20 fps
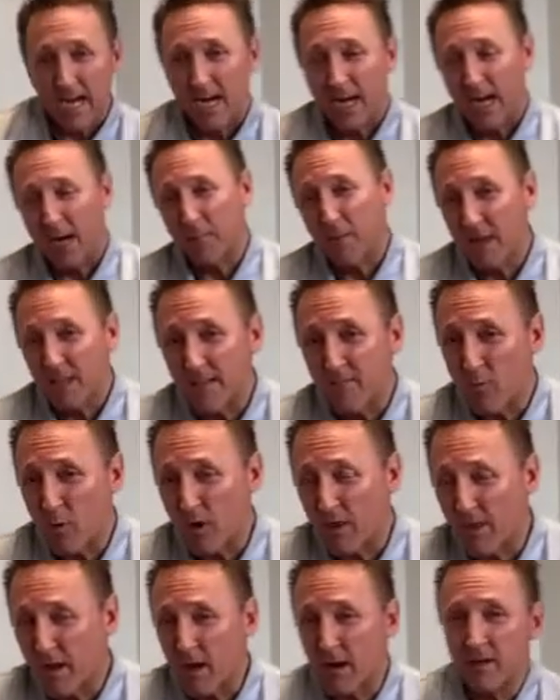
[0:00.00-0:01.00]
I believe one
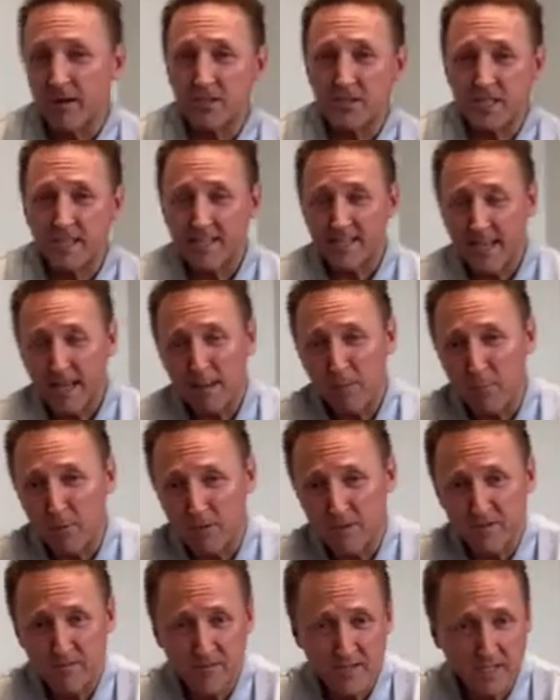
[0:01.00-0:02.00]
of the clearest
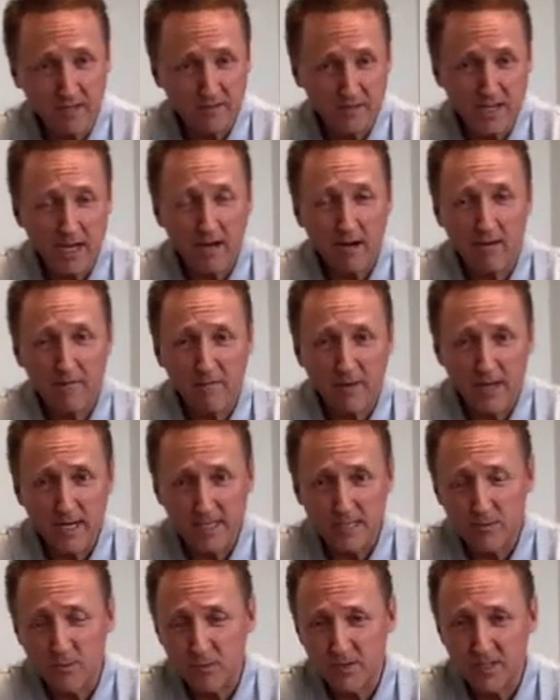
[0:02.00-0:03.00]
examples of
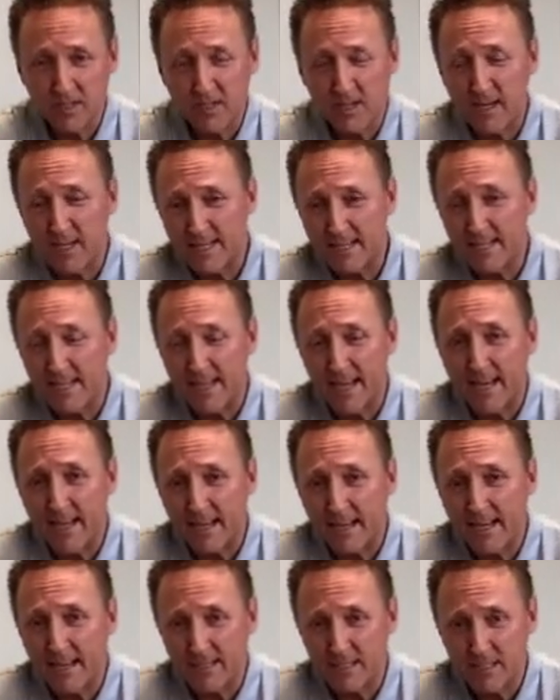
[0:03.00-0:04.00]
self-sacrifice was the
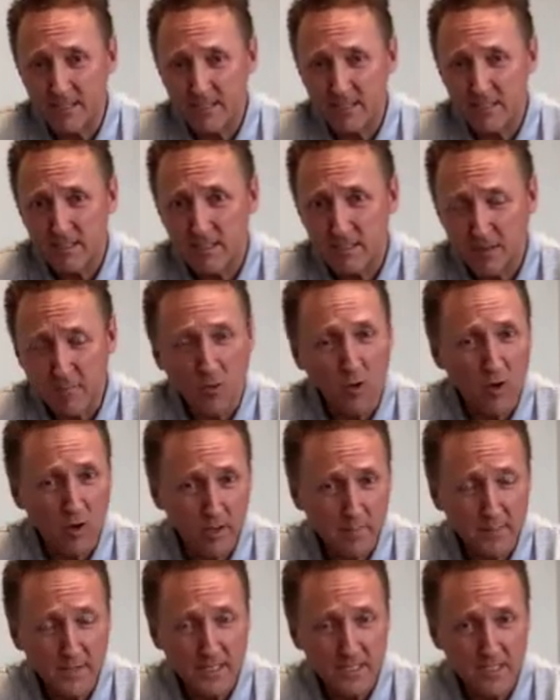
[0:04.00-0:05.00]
1988 Summer
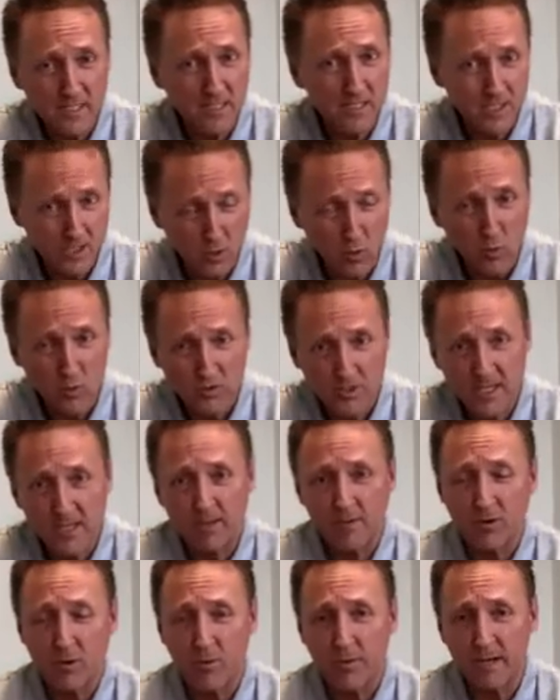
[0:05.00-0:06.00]
Olympics in Seoul,
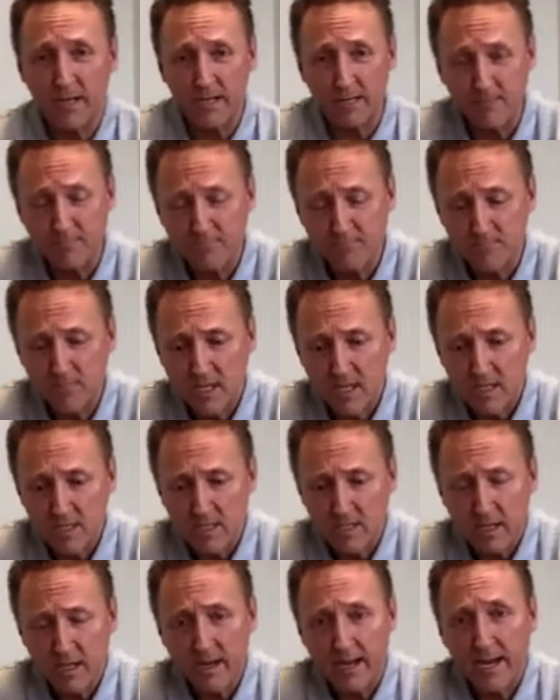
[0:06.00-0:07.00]
South Korea.
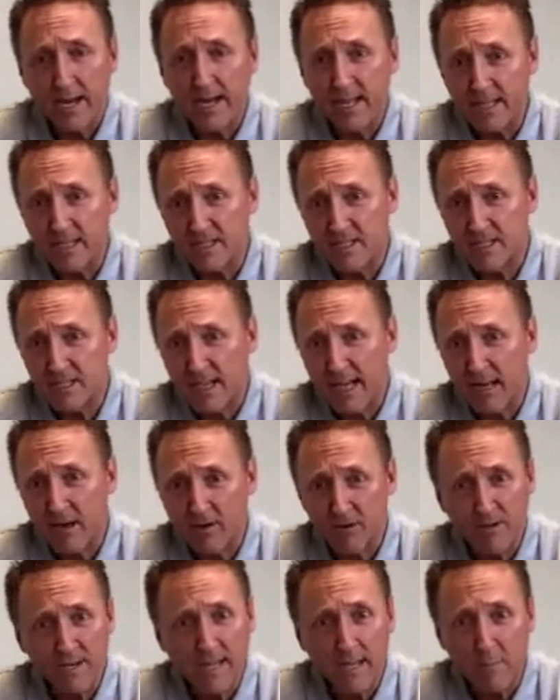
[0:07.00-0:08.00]
A Canadian
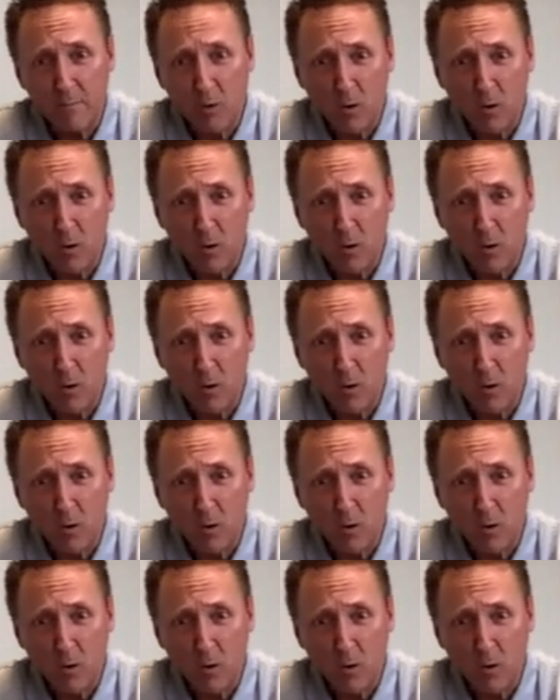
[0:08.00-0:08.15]
sailor named